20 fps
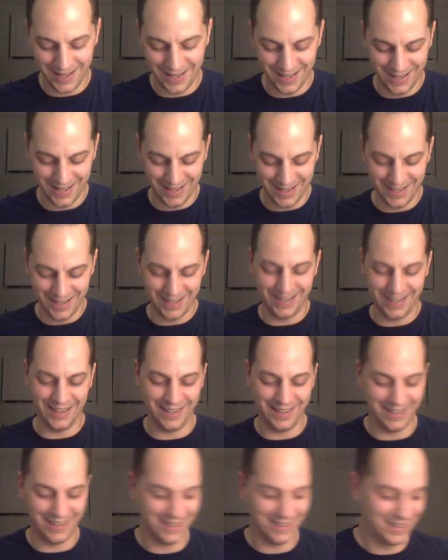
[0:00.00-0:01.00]

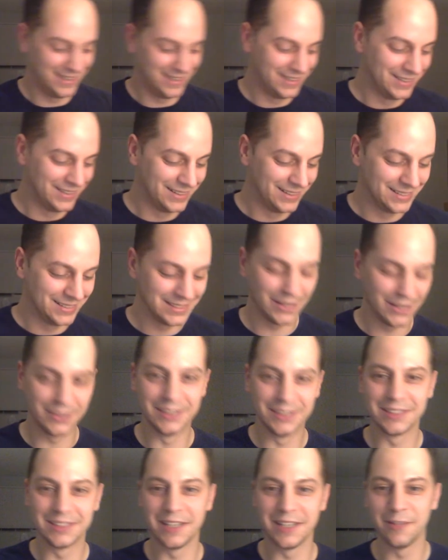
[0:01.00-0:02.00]
Because I was
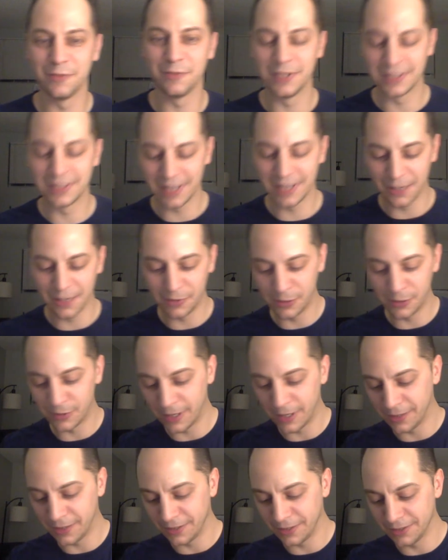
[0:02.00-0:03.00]
going to say, if this got
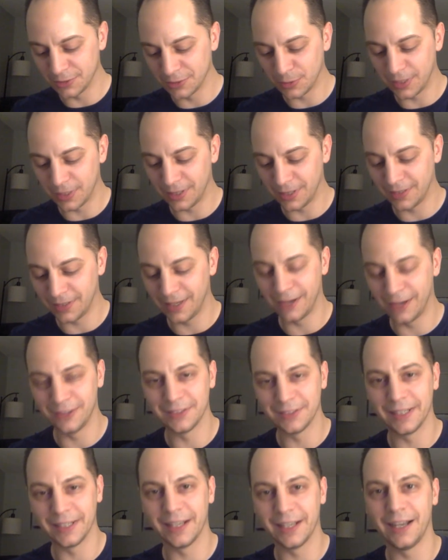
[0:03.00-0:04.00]
rerouted as well, I
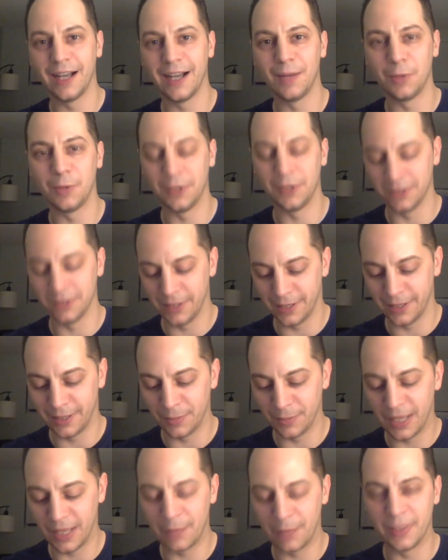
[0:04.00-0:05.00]
was like, I'm all done.
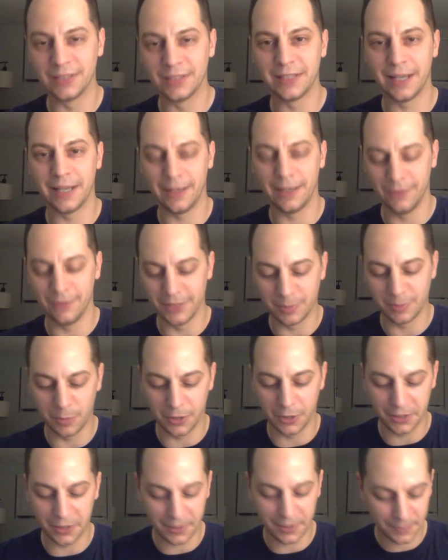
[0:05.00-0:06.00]
I'm not meant to have this book.